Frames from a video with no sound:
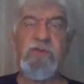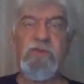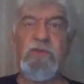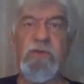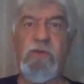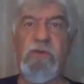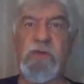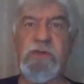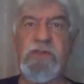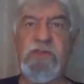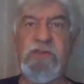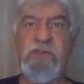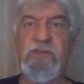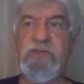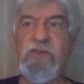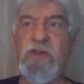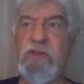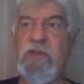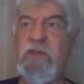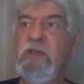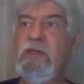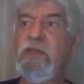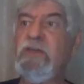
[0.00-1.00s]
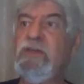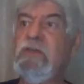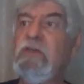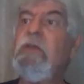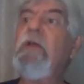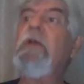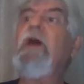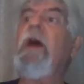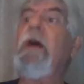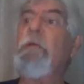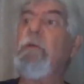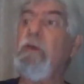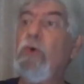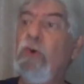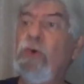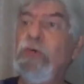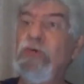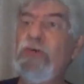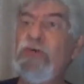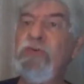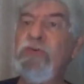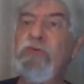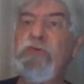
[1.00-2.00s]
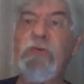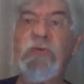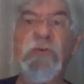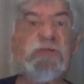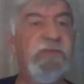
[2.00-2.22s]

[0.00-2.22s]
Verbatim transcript: God said to Jonah, I'm calling you.